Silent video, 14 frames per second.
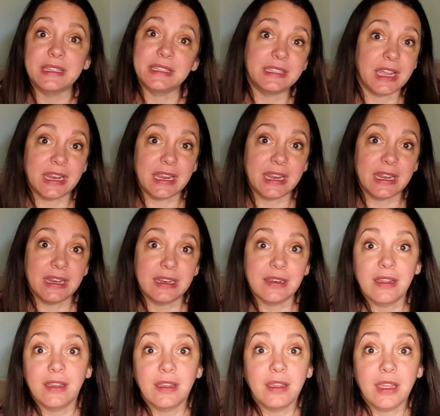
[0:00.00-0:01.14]
studying
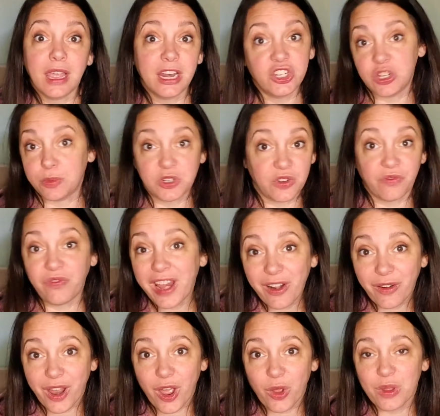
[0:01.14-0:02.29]
an Egyptian
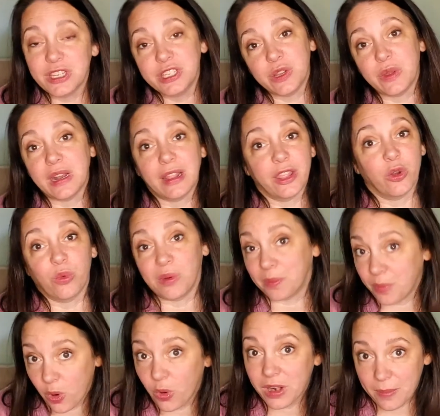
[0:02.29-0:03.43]
pharaoh and doing a little
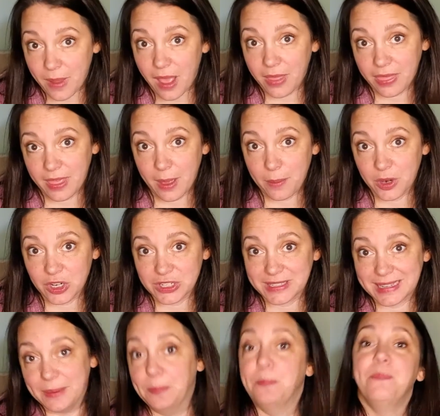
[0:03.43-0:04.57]
report about that person.
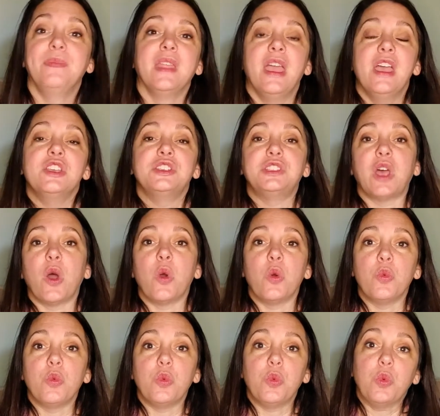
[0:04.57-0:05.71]
So
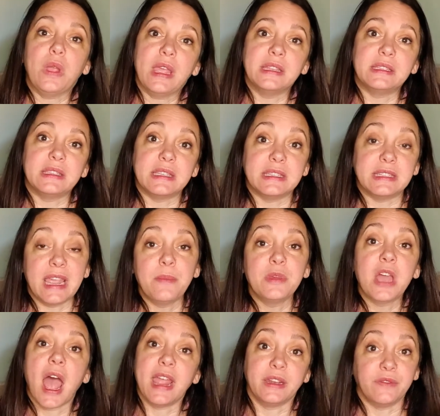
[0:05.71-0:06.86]
it's the same
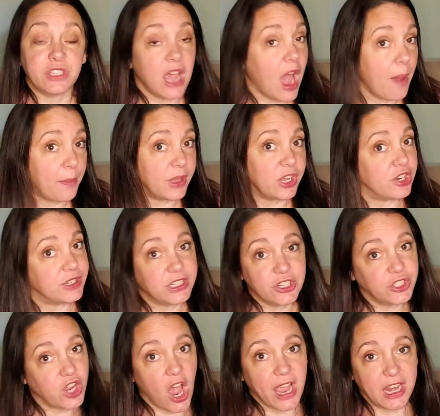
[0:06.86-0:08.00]
kind of topic. You're still
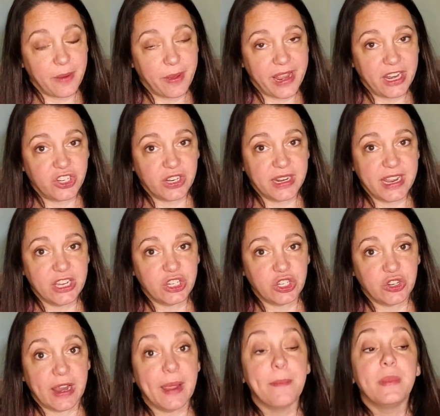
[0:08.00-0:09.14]
talking about ancient
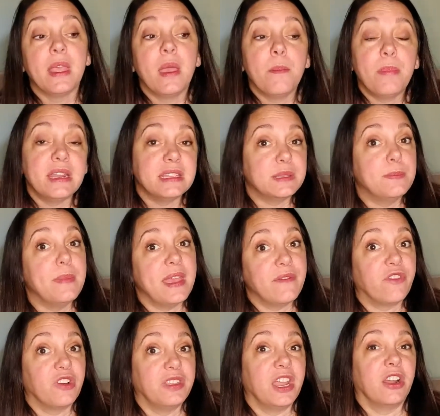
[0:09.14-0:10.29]
history, but it's meant
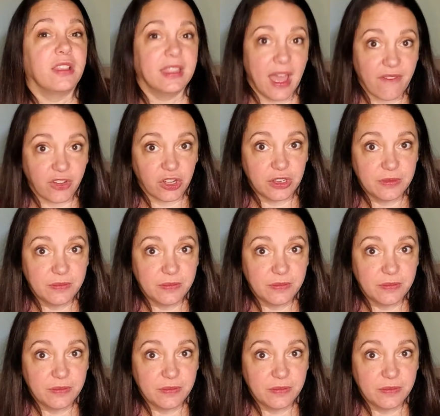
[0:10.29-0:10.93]
for their level.